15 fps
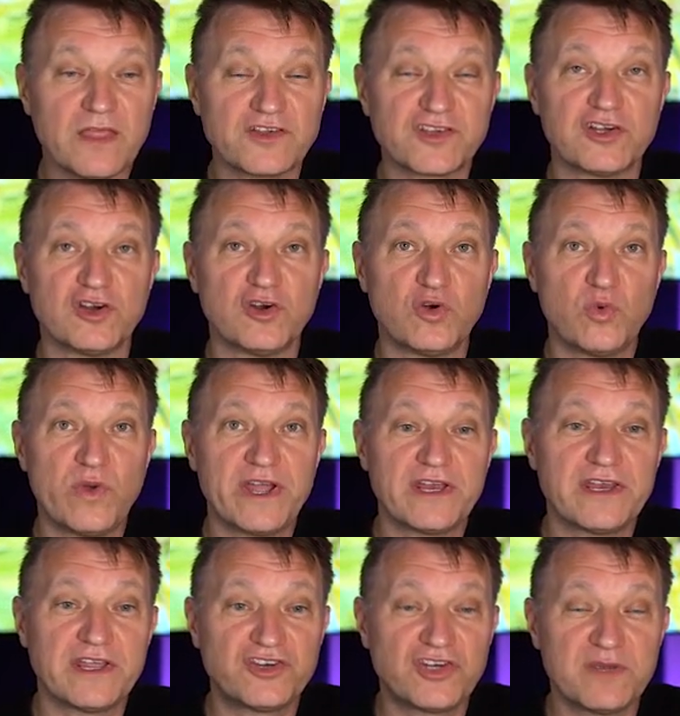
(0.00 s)
And so
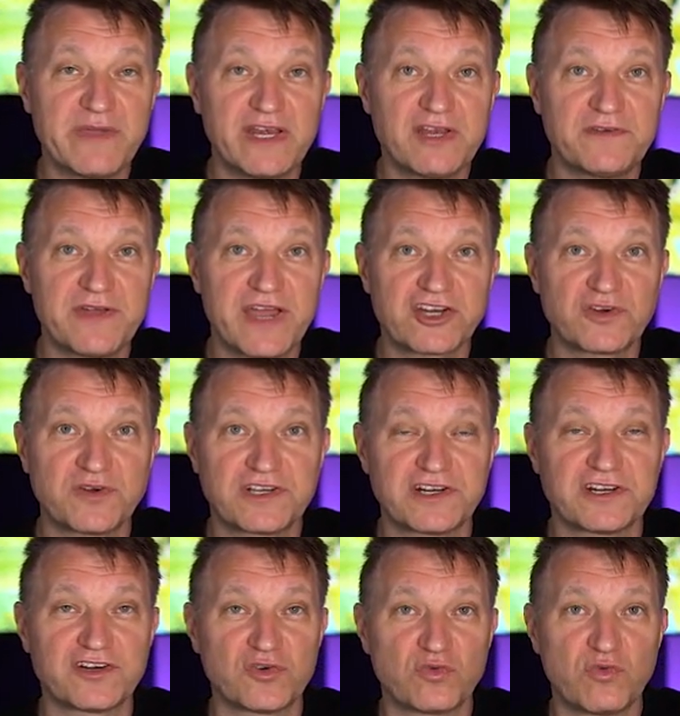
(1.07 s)
when chip manufacturing
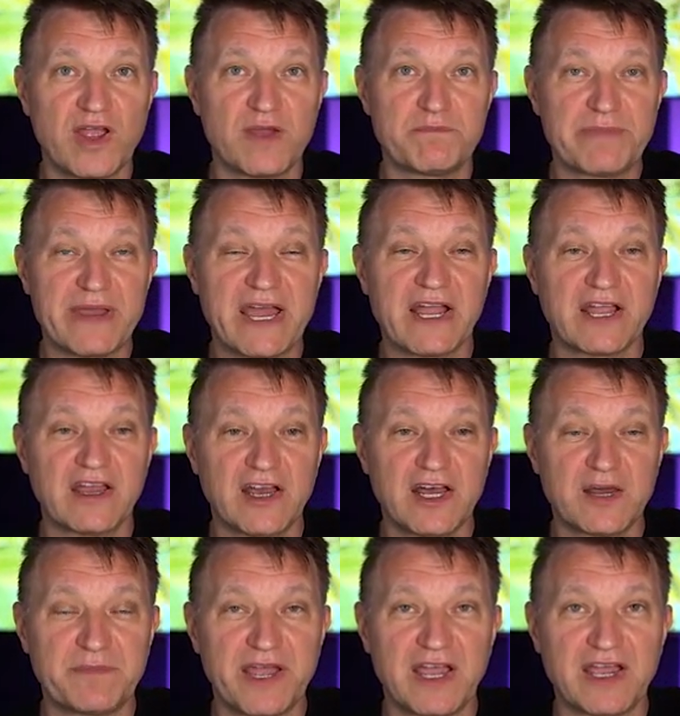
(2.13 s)
started to ramp back
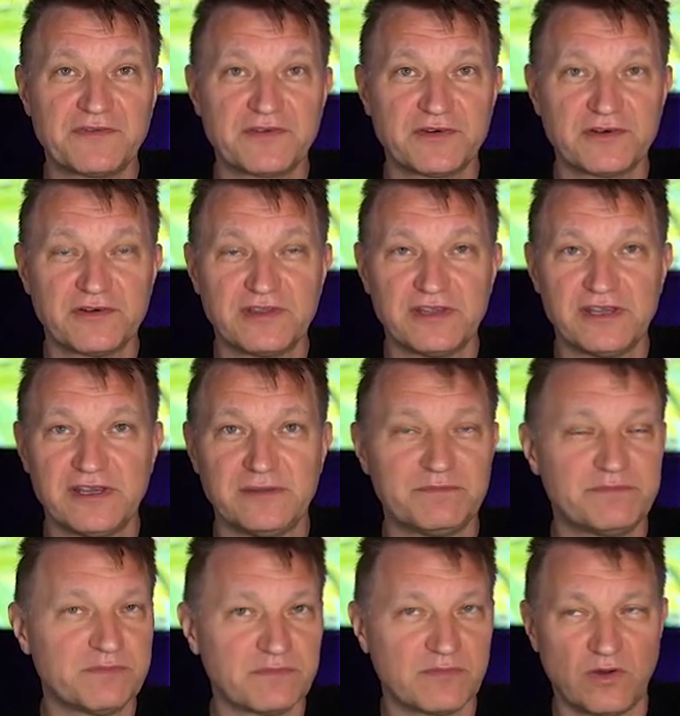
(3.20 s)
up after the
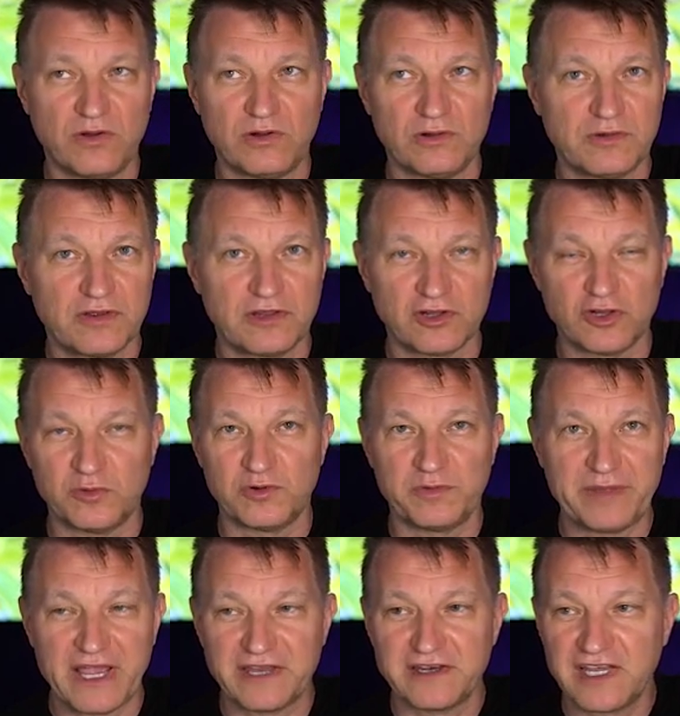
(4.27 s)
whole global
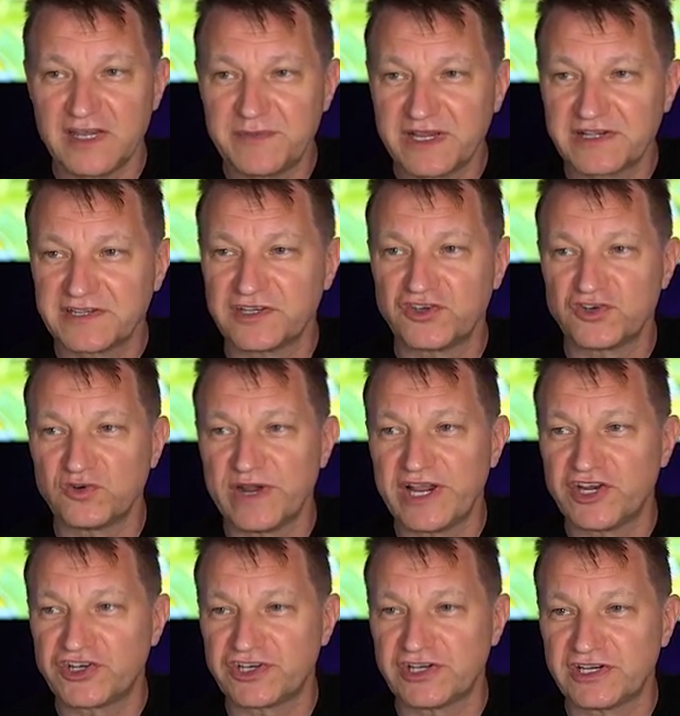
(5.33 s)
pandemic
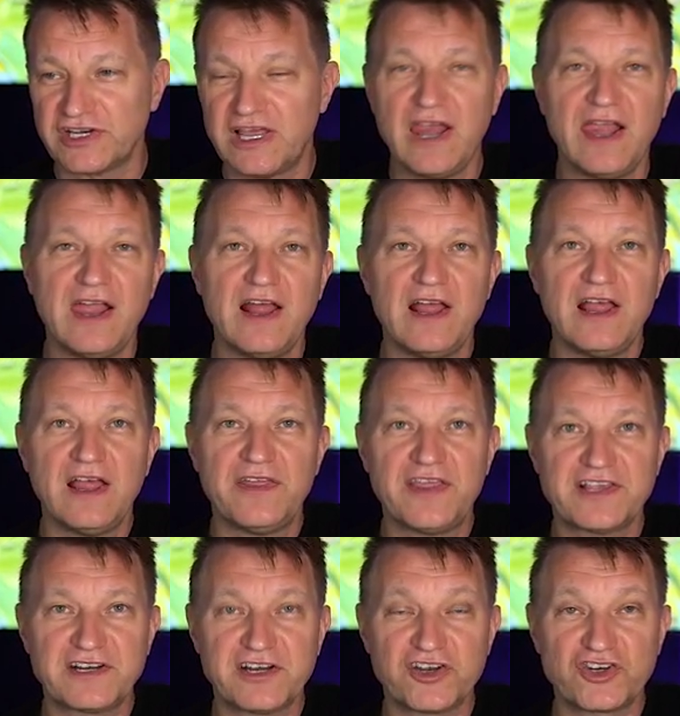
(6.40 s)
situation, they
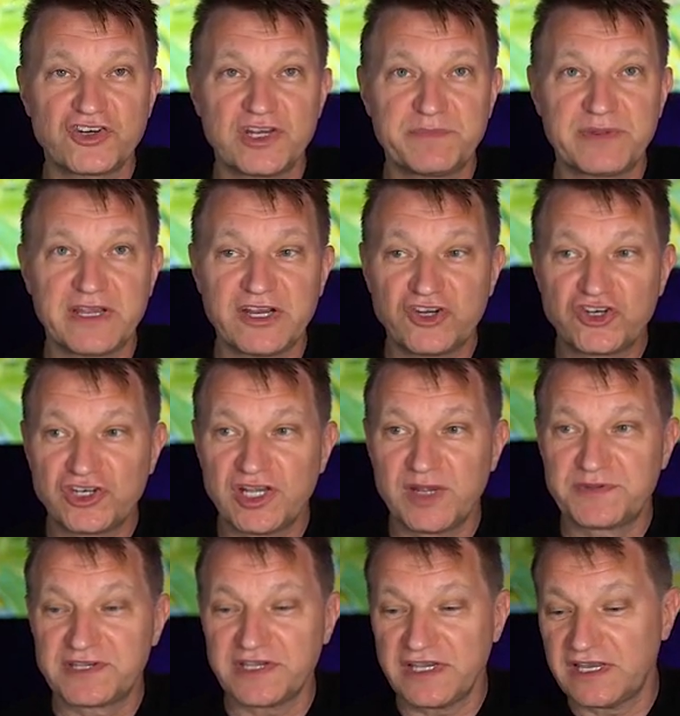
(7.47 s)
started shipping
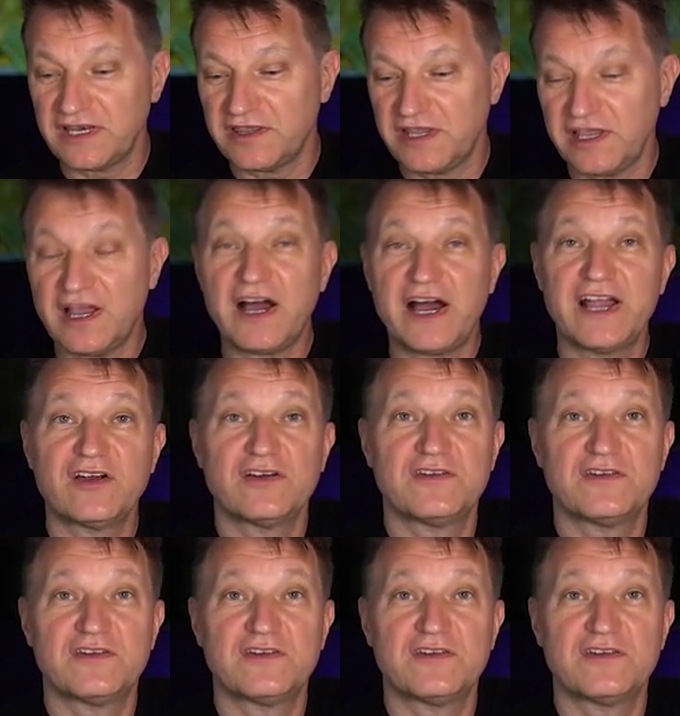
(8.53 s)
chips in the higher